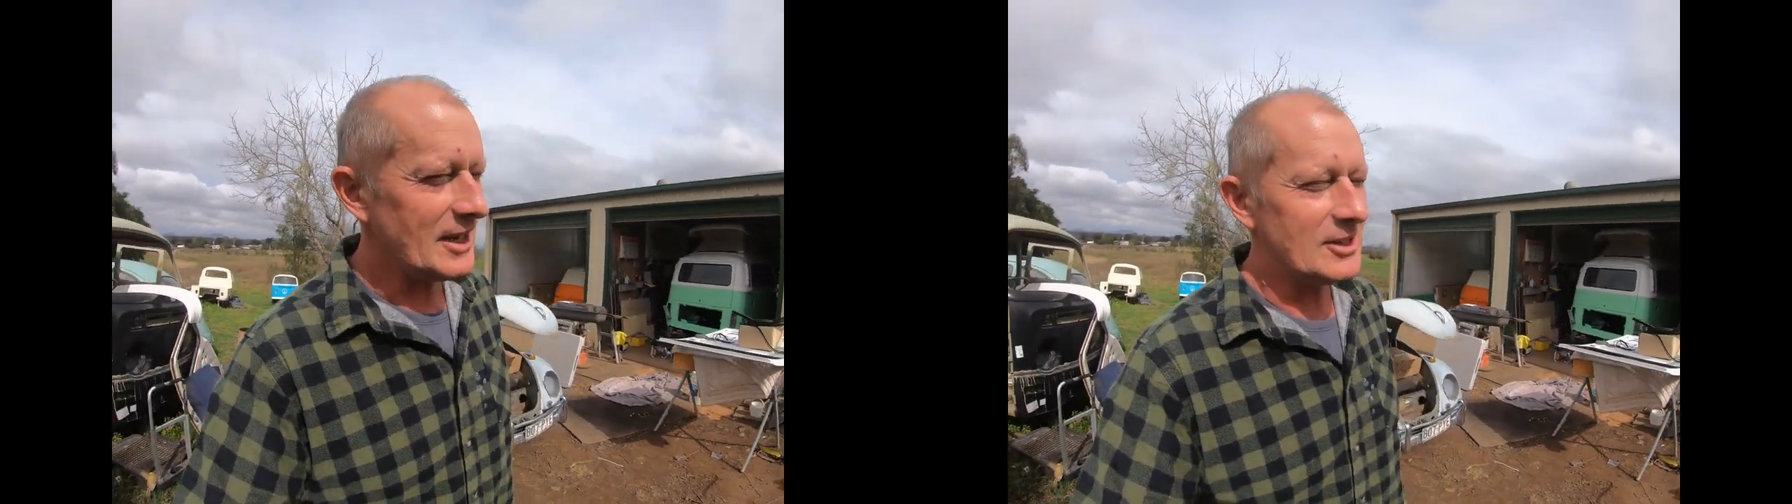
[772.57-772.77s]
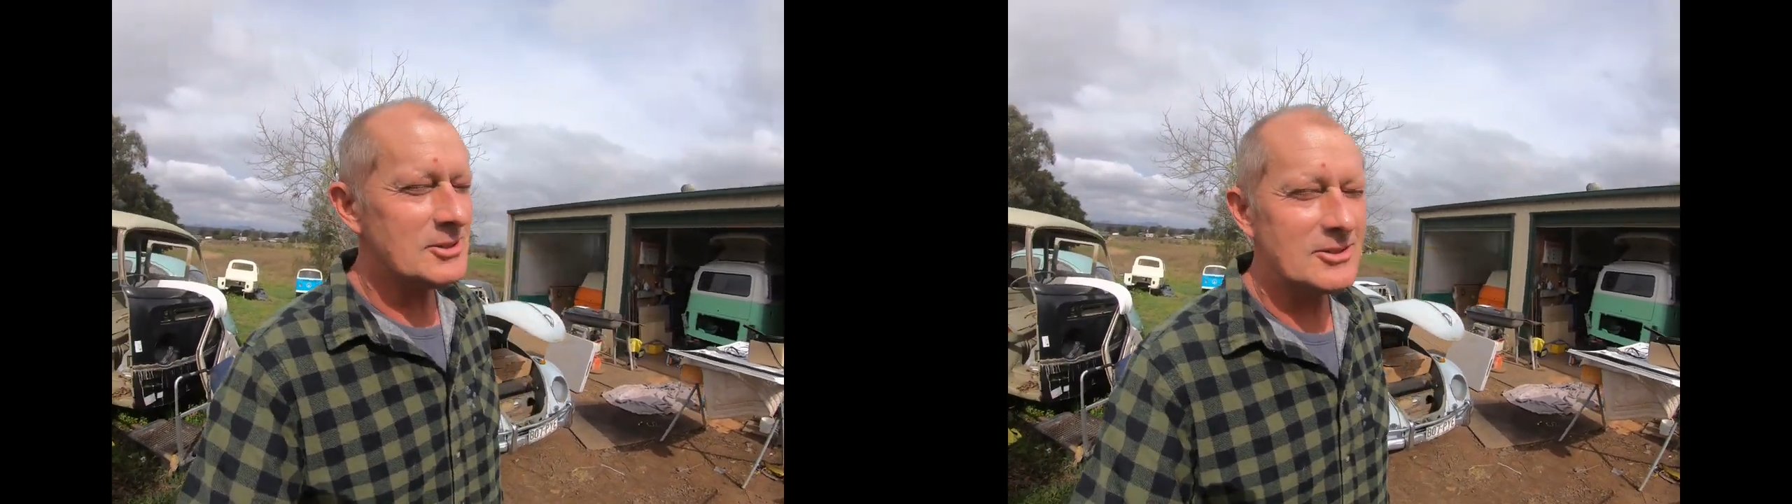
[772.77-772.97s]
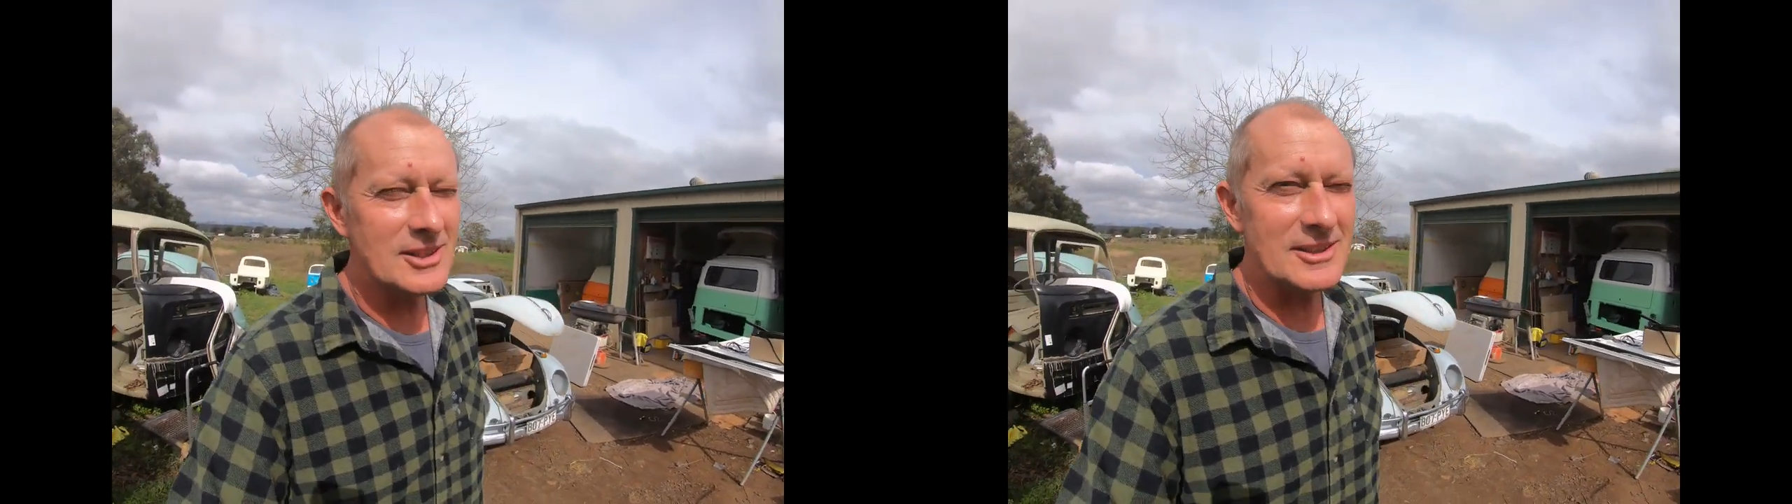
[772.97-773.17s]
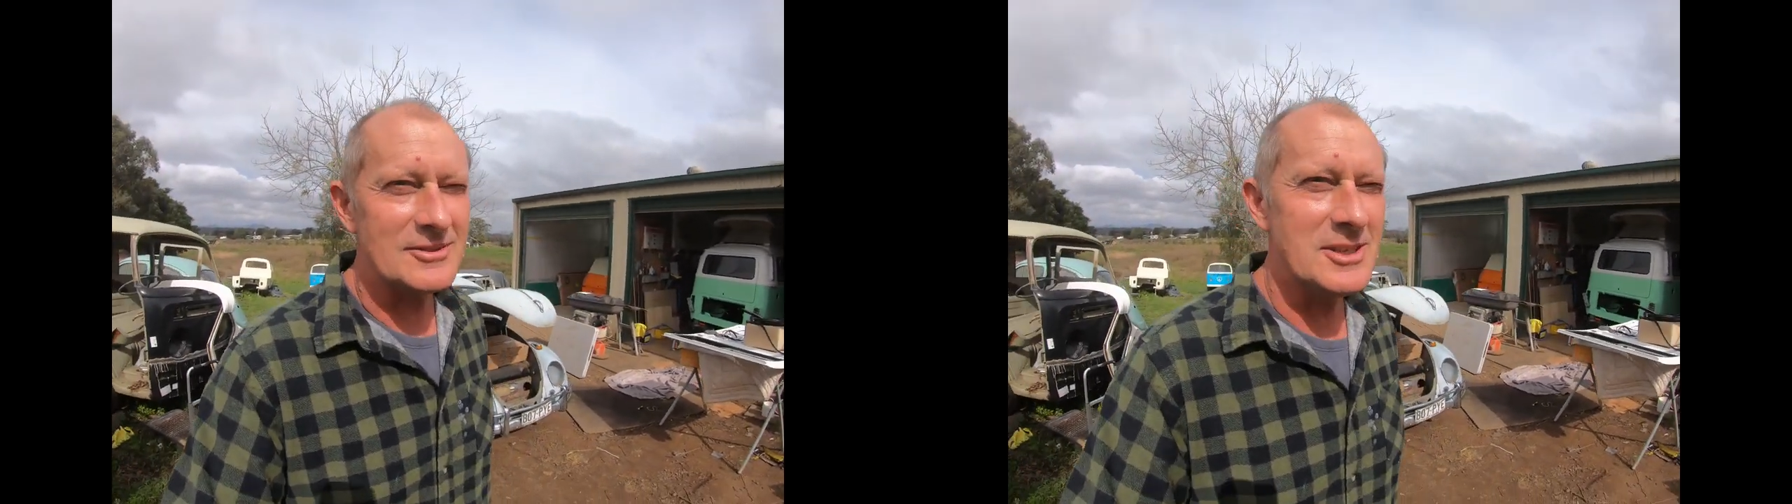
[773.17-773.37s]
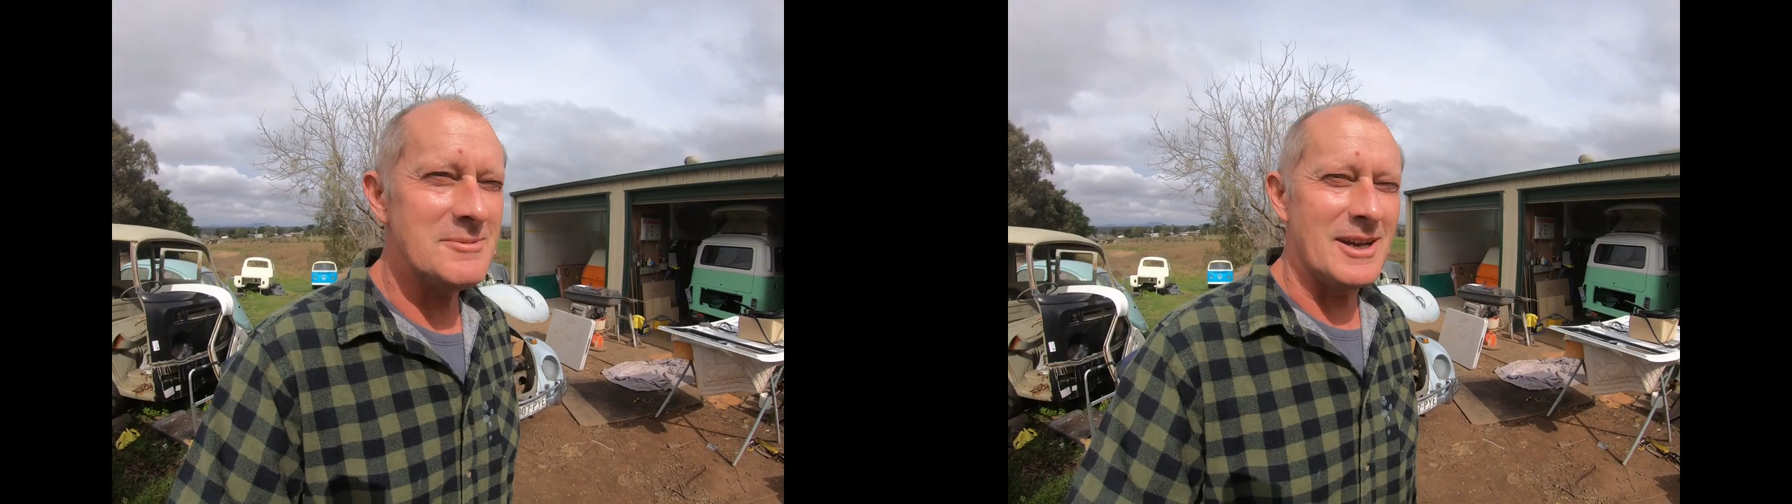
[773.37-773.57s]
I couldn't think
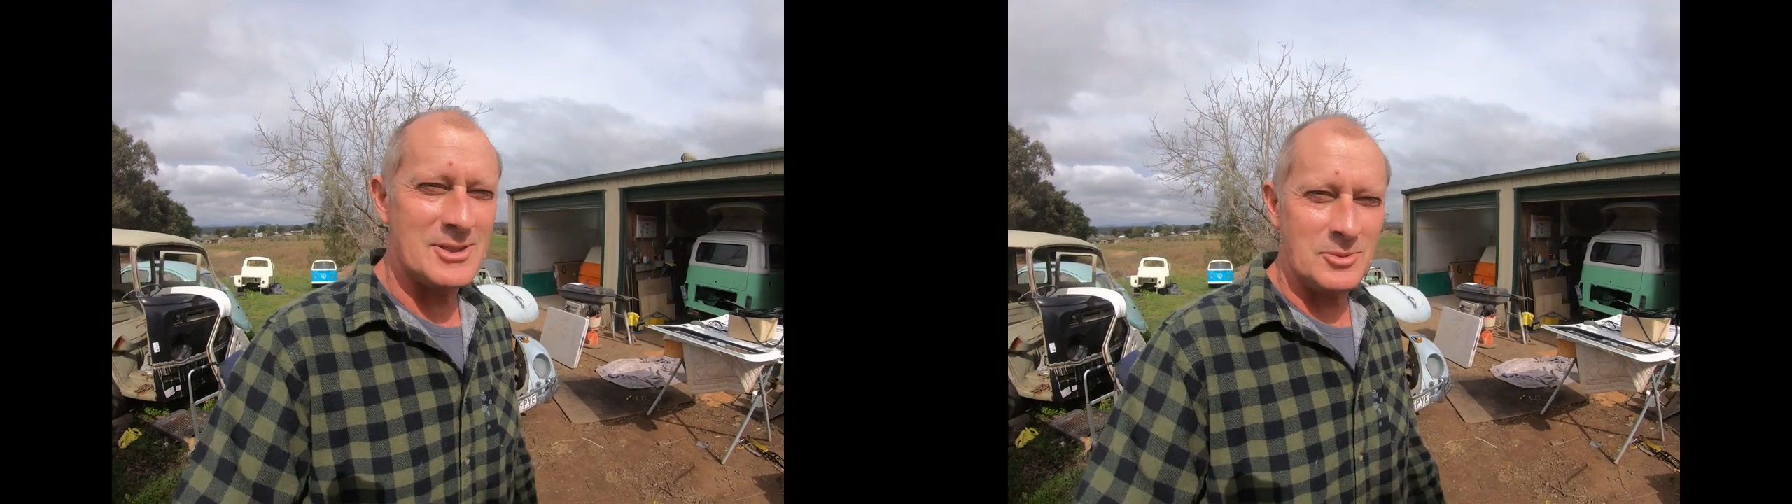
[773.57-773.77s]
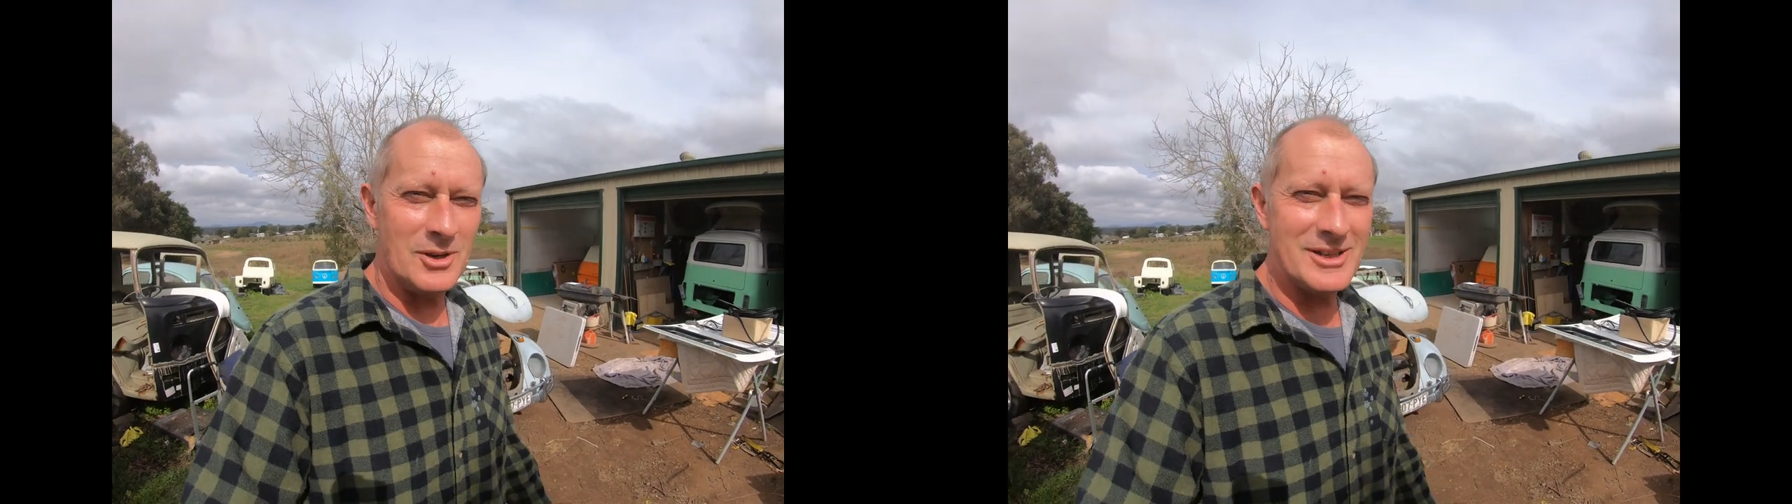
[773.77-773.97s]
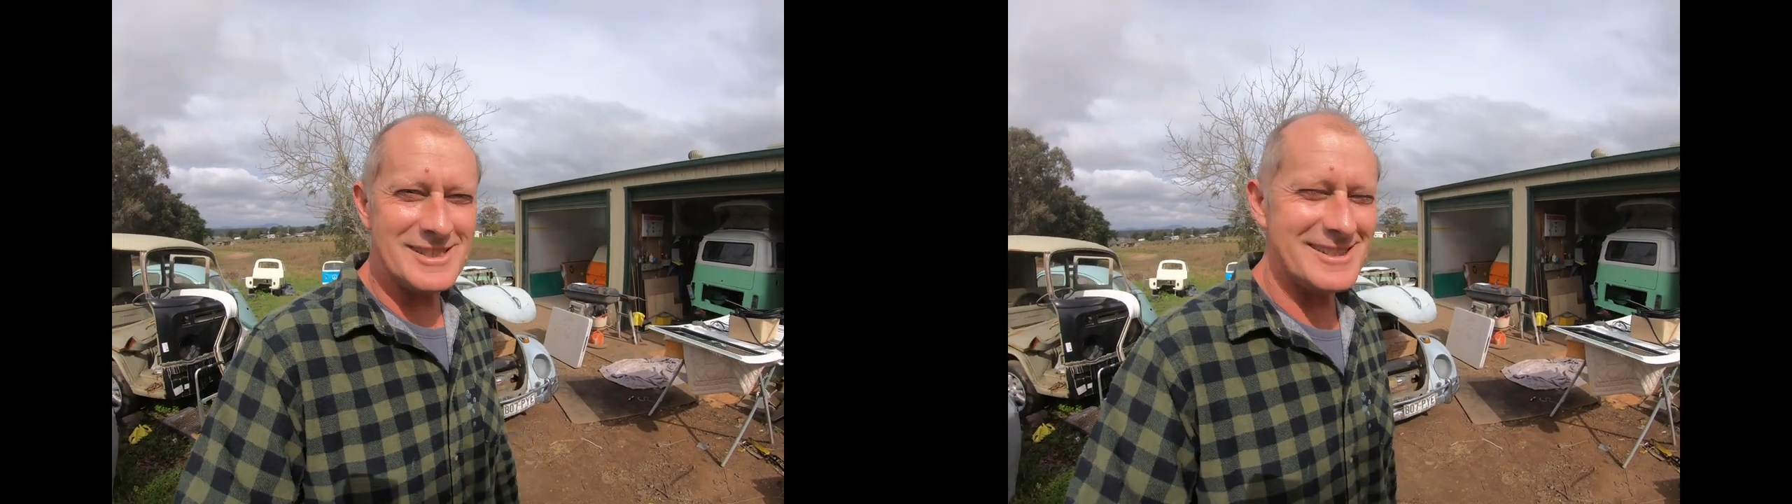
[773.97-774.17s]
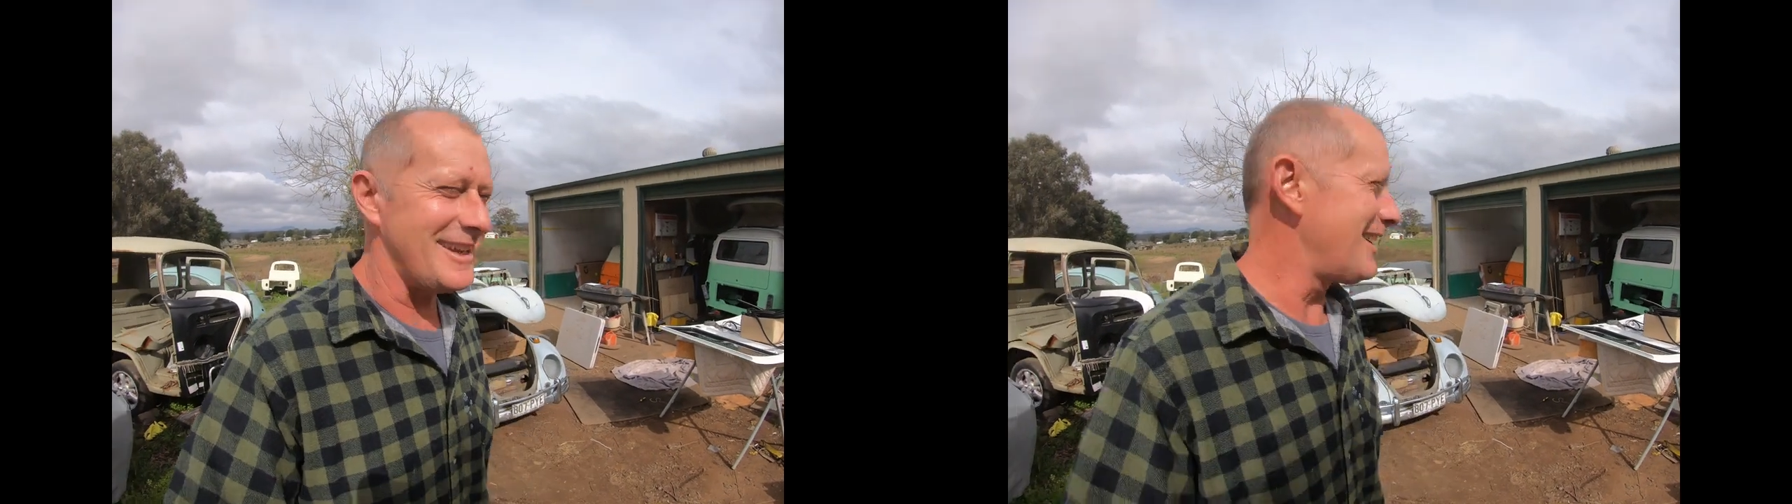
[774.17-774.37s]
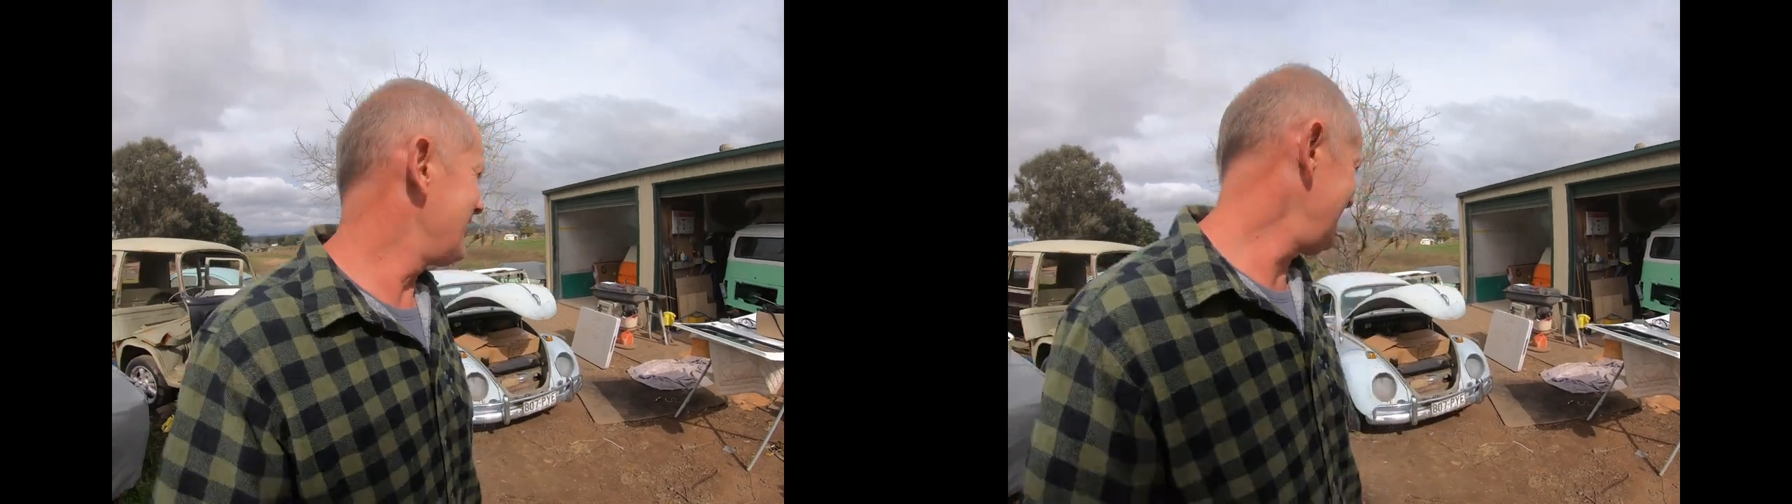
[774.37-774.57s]
of too much worse.
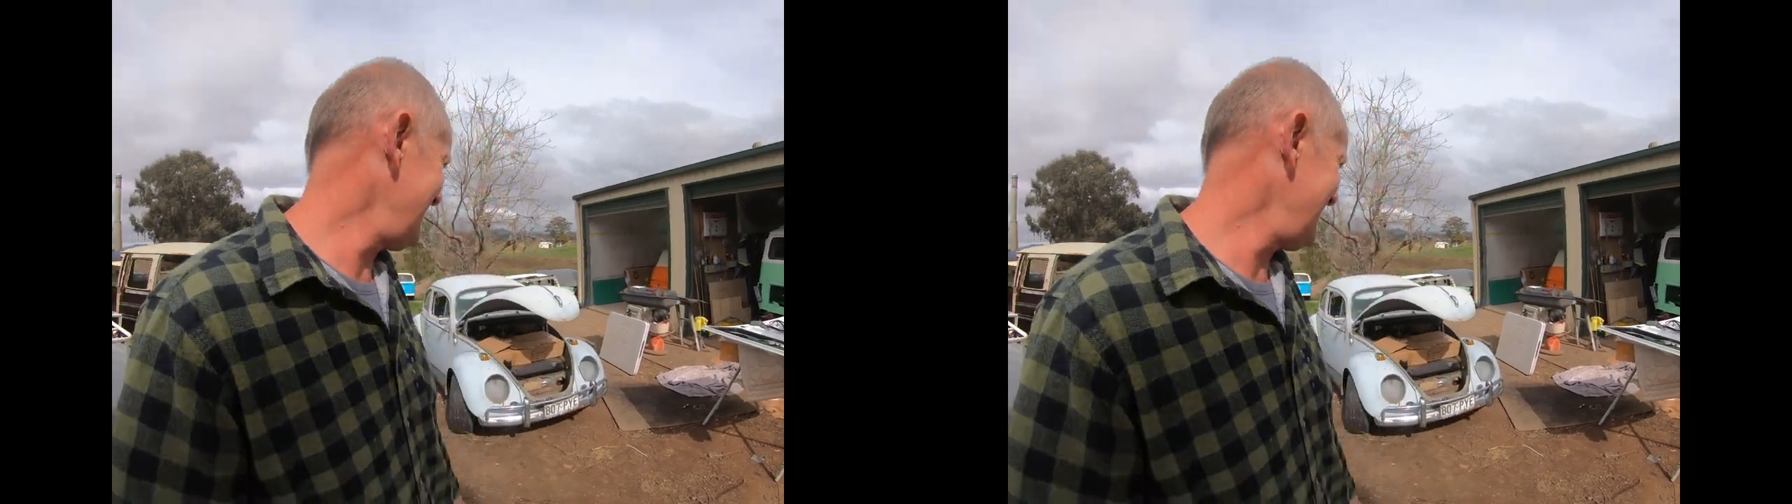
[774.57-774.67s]
So